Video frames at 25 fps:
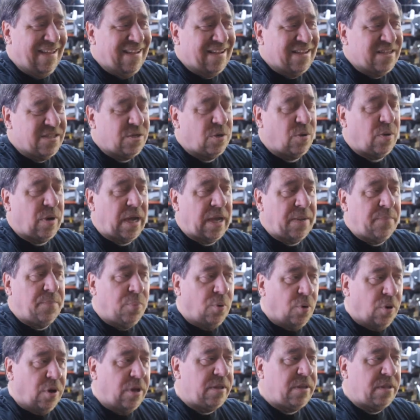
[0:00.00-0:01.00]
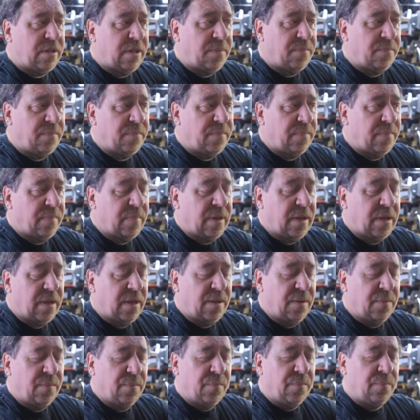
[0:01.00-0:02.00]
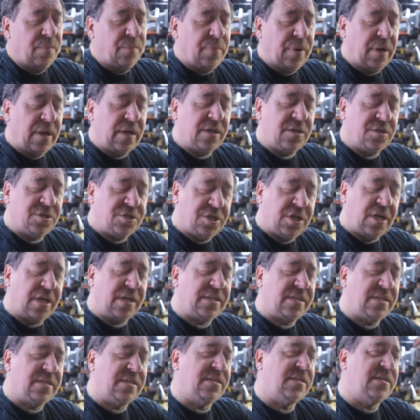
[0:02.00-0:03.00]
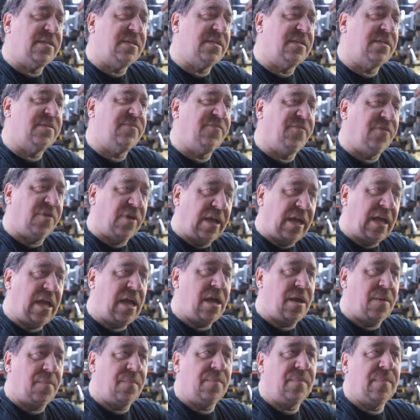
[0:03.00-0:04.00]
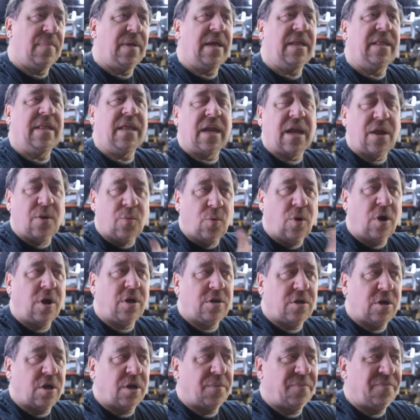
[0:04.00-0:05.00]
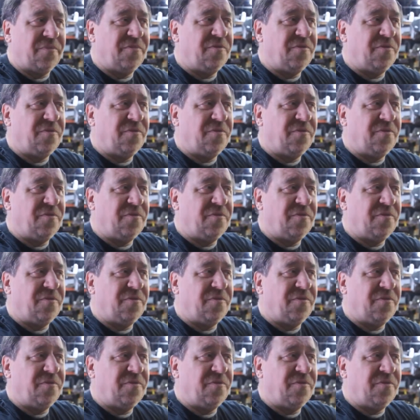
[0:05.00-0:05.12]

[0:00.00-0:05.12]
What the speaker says: So I bought them, but just for him, and then I worked on them